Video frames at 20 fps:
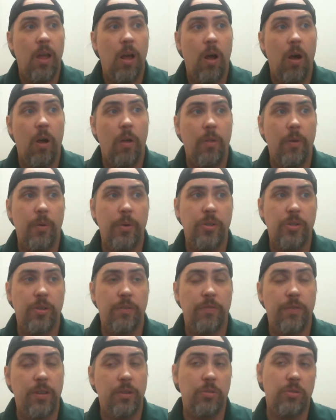although it sure
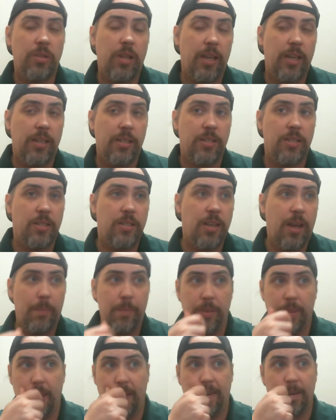feels like it's a
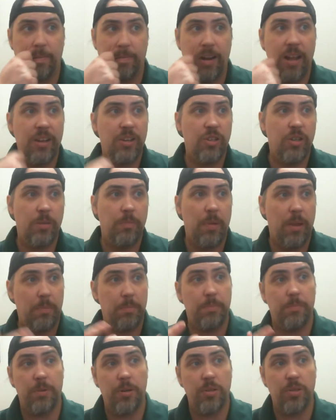step in that direction. And
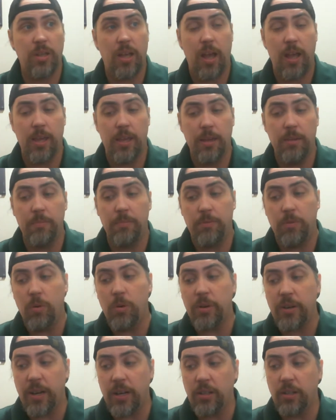personally, I am
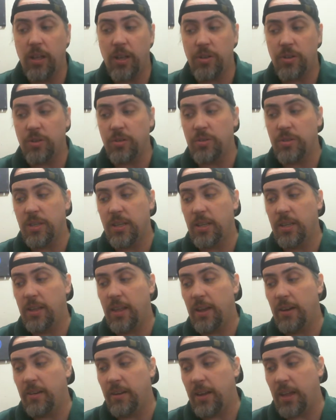for technological
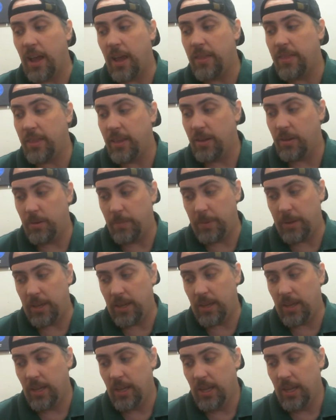singularity. I think it'd be